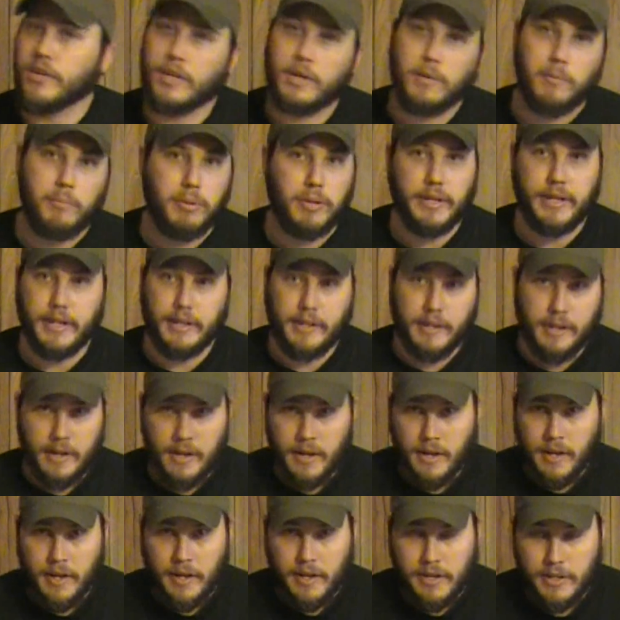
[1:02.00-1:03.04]
a complete,
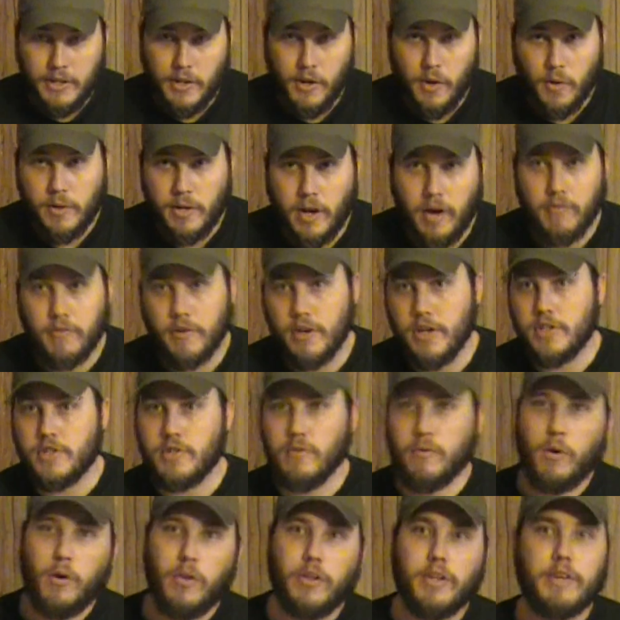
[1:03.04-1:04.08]
you know, coverage
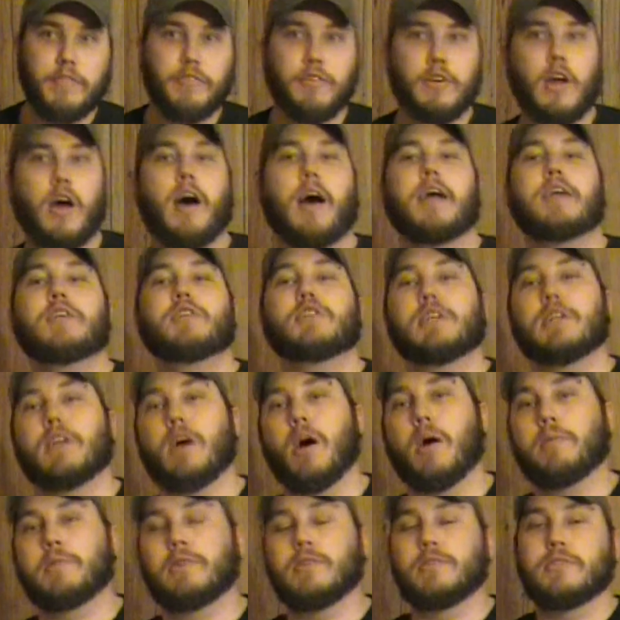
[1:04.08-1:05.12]
of all the different hygiene
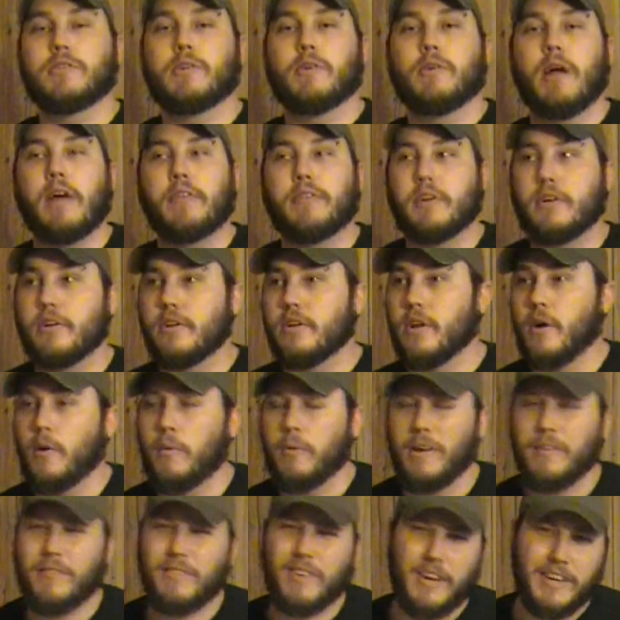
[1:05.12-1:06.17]
options that are out there. You know,
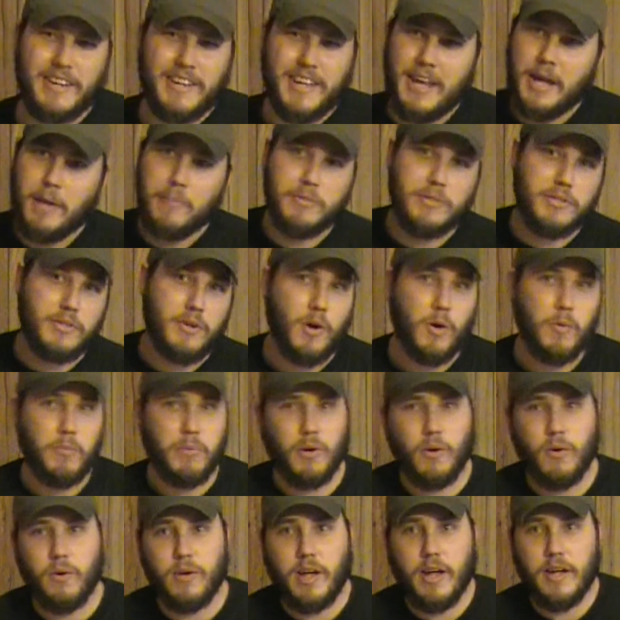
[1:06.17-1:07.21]
when I've got camp soap
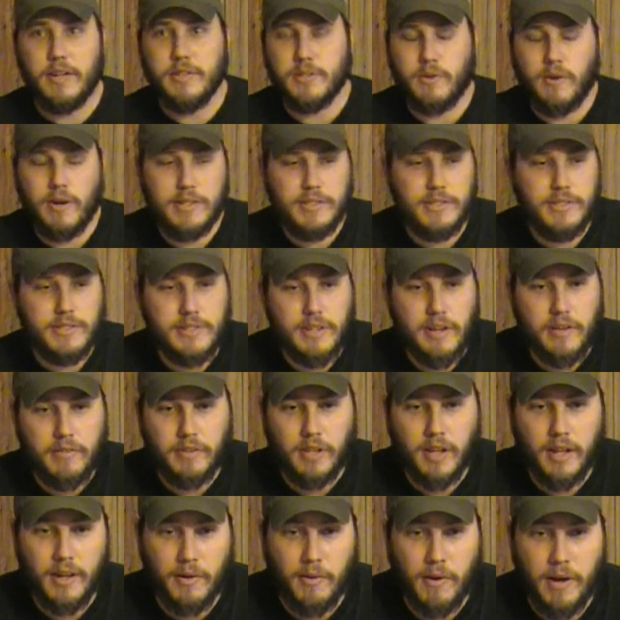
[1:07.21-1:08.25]
and all kinds of crazy stuff
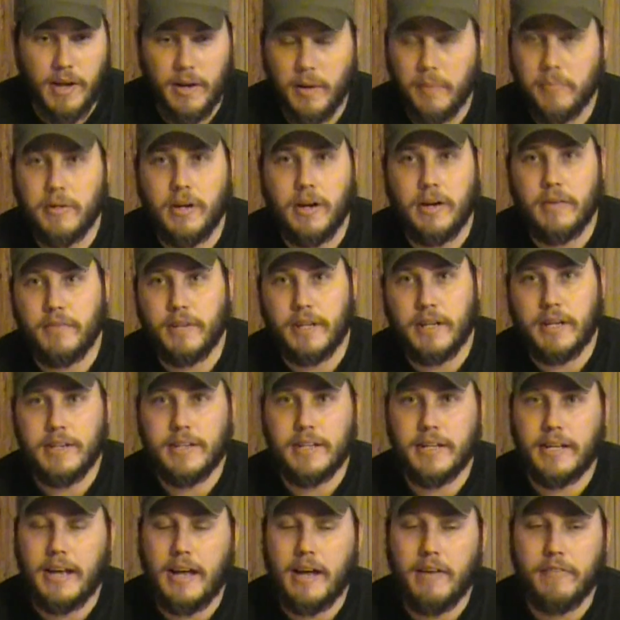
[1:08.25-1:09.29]
lying around, I'm not even going to
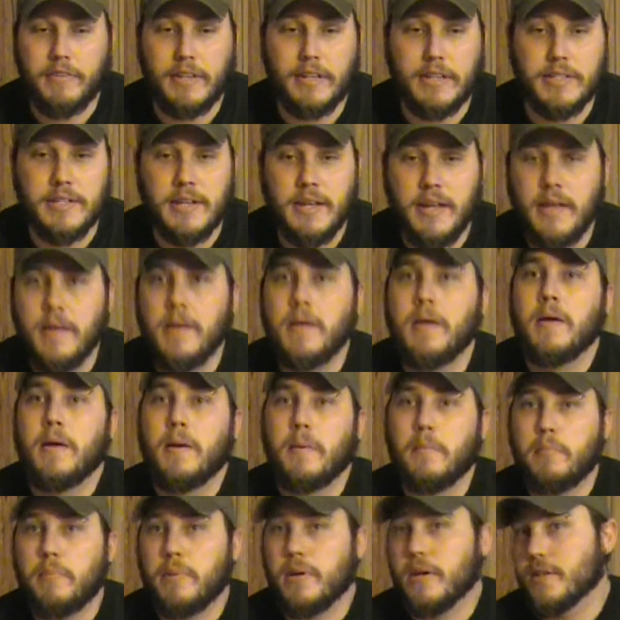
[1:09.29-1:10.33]
dig it out for this.
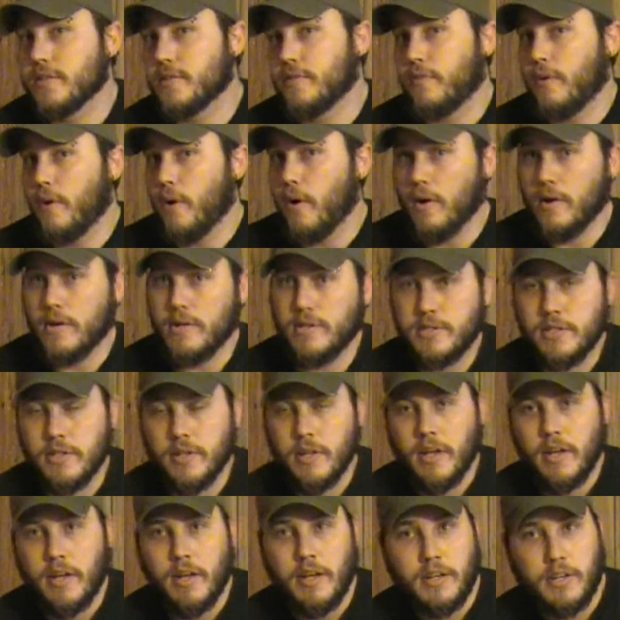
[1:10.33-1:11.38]
But as far as,
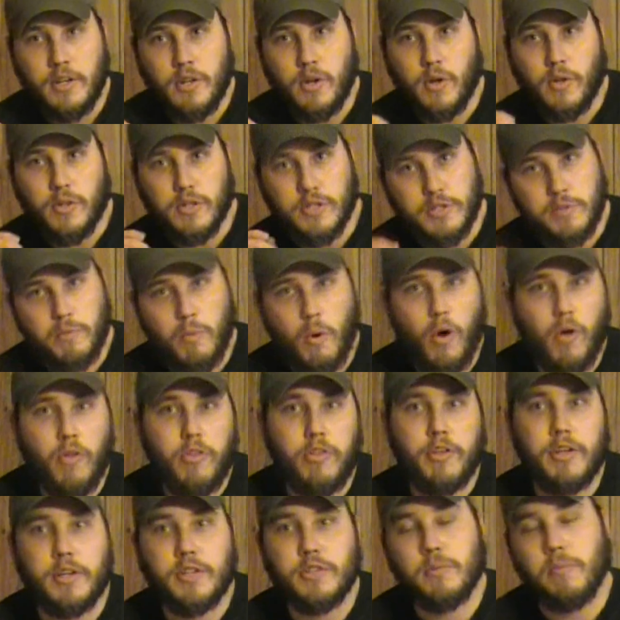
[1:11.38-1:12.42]
you know, the small
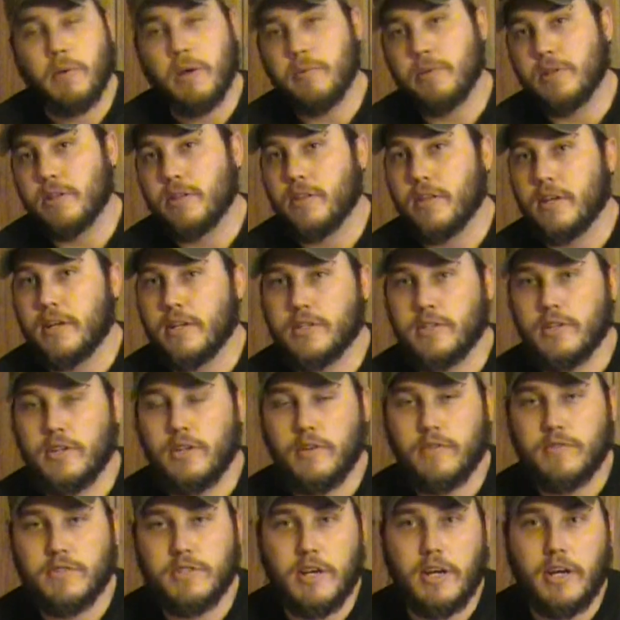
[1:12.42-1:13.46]
things, or maybe the things that
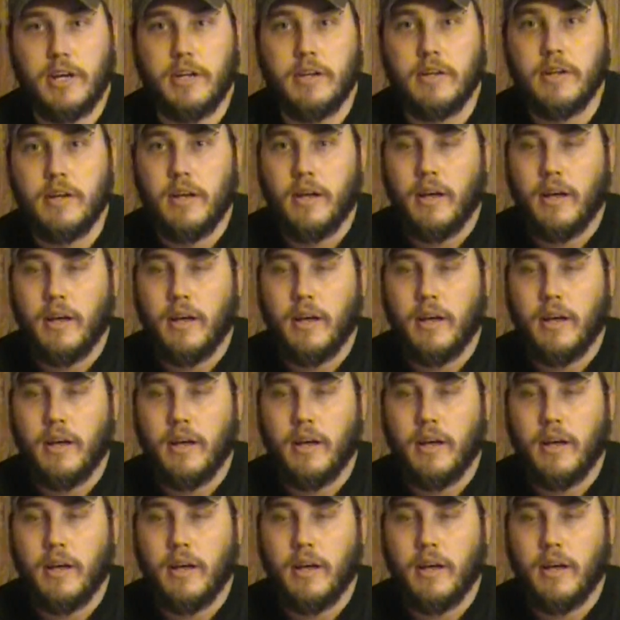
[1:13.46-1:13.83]
you've seen,